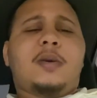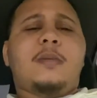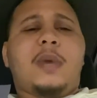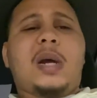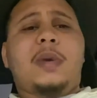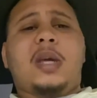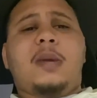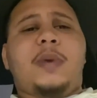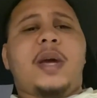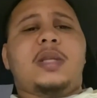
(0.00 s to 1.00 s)
but I'm gonna
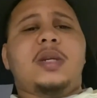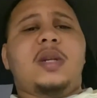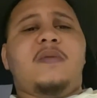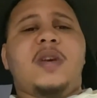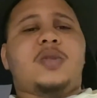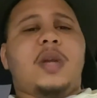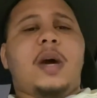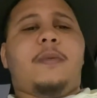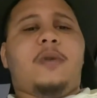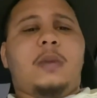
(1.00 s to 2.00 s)
get back to it eventually,
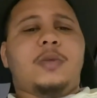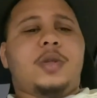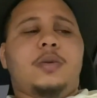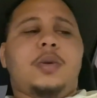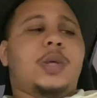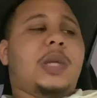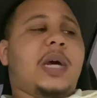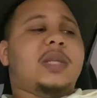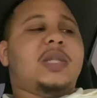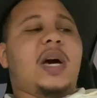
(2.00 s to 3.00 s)
I promise you. Like
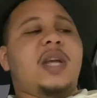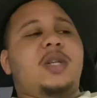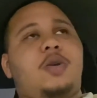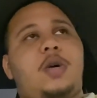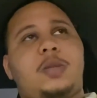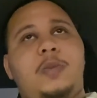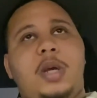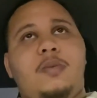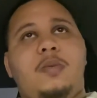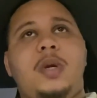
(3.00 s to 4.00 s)
I said, I enjoy
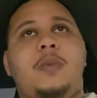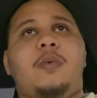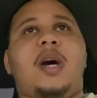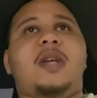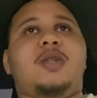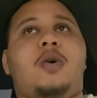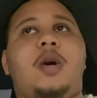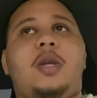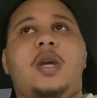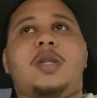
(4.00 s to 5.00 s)
speaking with people. I
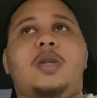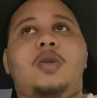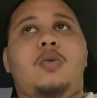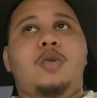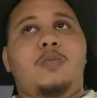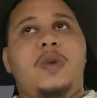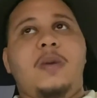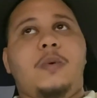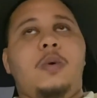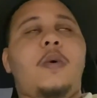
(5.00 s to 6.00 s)
enjoy getting to know new
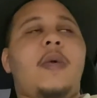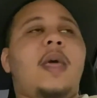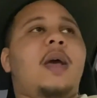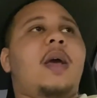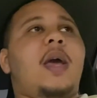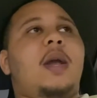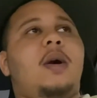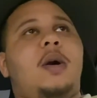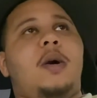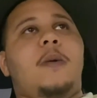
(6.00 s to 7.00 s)
people.
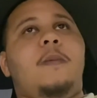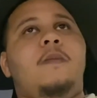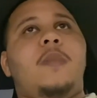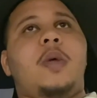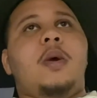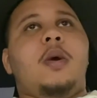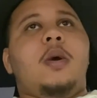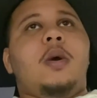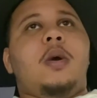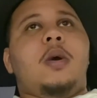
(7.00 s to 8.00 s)
And
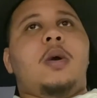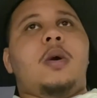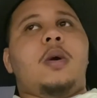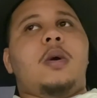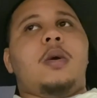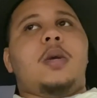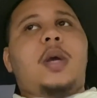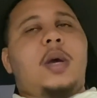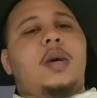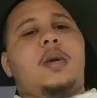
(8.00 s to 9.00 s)

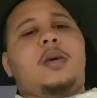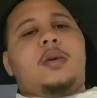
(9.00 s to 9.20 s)
yeah,